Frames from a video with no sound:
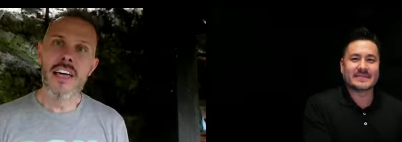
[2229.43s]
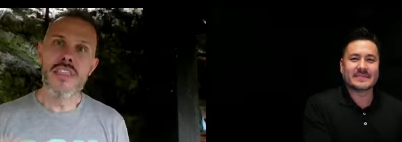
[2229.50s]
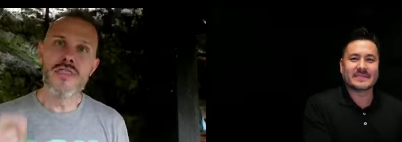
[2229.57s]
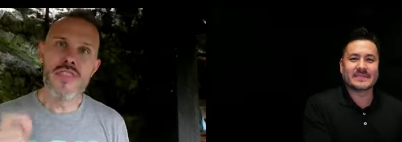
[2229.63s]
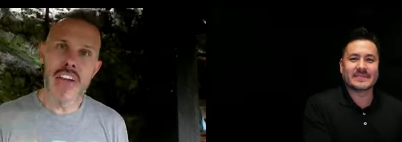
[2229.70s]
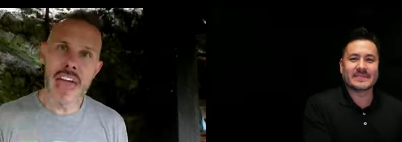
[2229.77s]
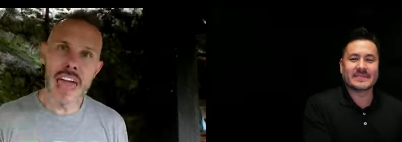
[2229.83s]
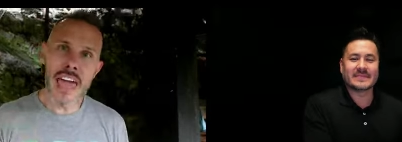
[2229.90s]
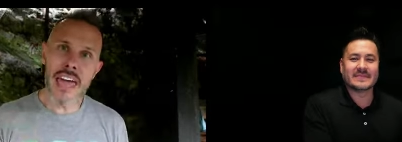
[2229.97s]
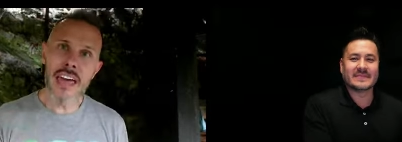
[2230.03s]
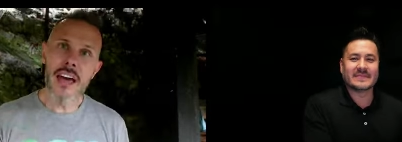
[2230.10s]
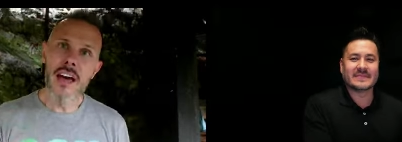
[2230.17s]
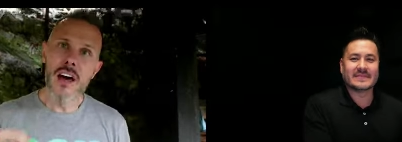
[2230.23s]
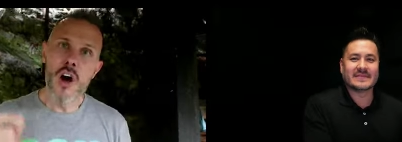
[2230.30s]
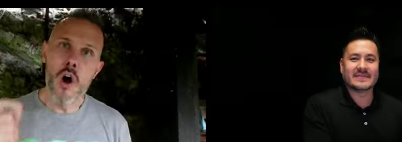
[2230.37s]
Speaker 1: they
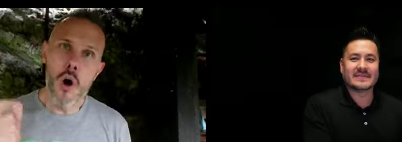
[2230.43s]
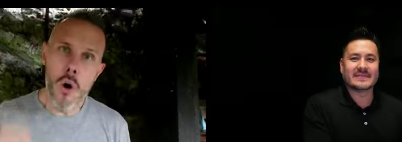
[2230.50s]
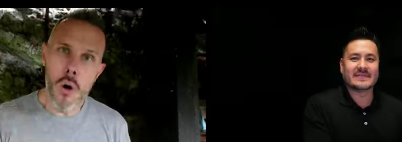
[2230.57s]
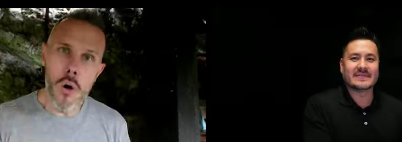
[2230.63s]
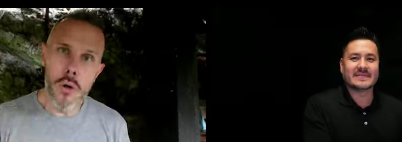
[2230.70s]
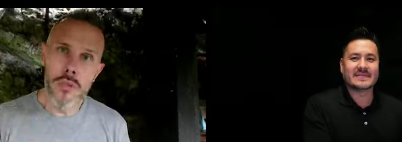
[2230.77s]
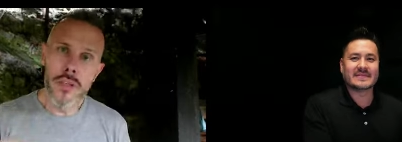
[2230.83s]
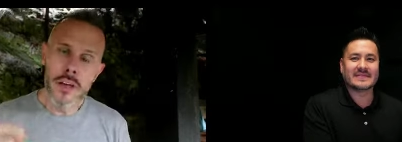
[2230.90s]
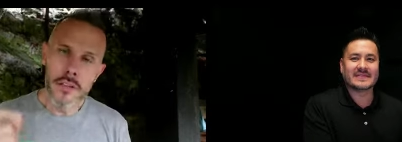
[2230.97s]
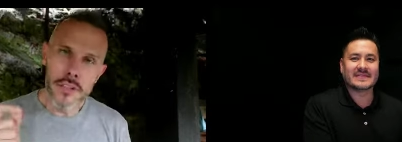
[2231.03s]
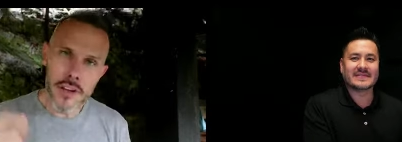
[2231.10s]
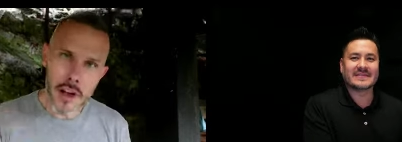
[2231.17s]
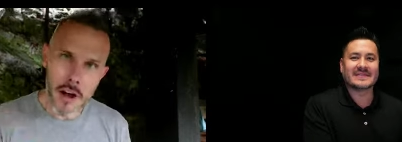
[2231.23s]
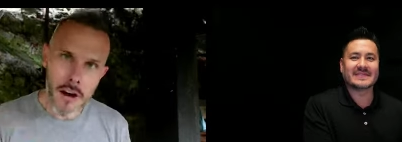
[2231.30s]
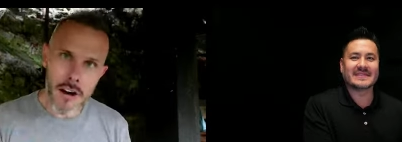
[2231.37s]
hold the
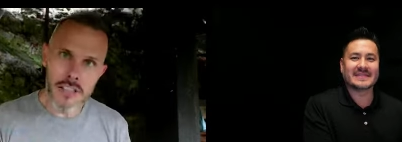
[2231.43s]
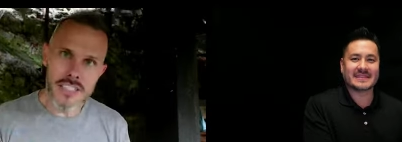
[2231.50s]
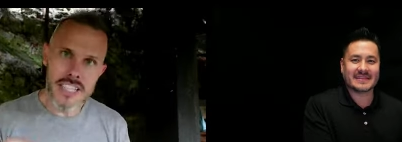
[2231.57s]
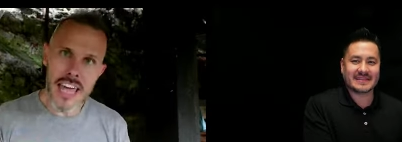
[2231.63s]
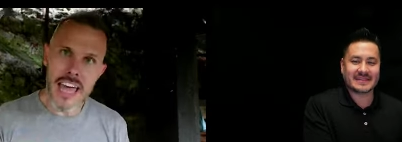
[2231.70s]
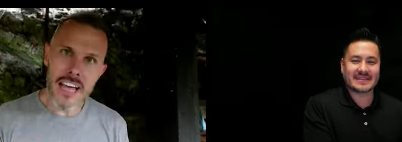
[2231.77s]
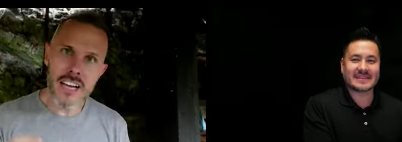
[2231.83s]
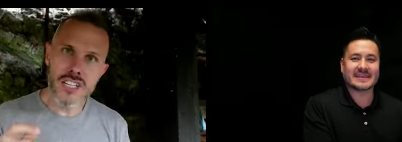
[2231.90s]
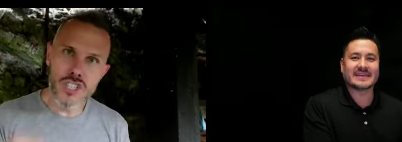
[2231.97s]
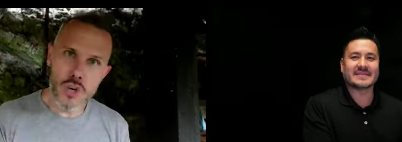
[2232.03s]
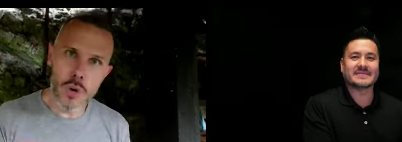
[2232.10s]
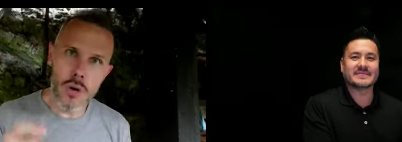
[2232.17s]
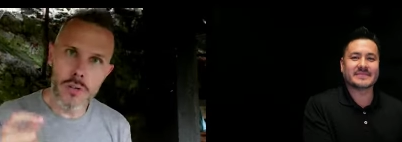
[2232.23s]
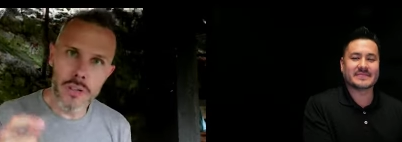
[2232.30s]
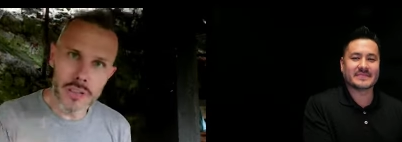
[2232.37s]
cards, they control
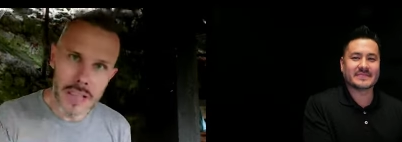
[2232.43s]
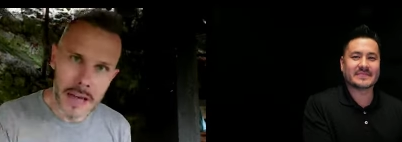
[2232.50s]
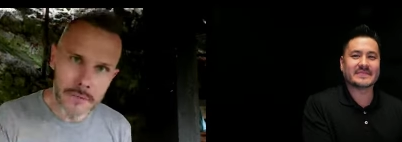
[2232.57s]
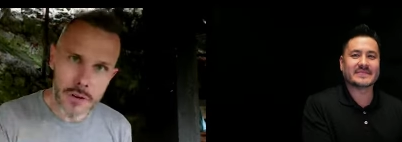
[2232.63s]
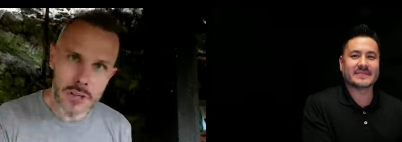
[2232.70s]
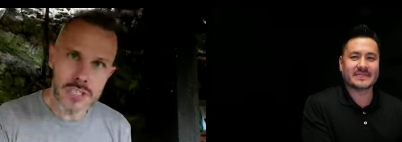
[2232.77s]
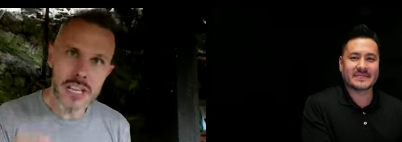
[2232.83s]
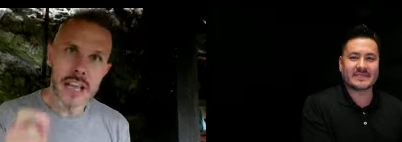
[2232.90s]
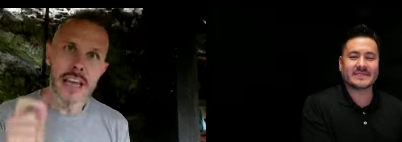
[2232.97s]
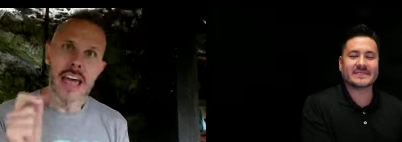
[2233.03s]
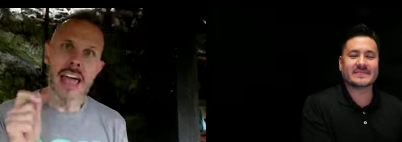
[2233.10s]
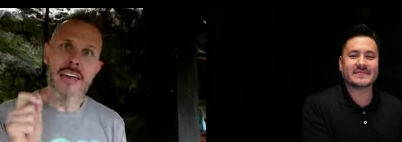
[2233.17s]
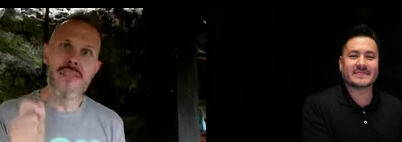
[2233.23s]
the levers, and mm-hmm.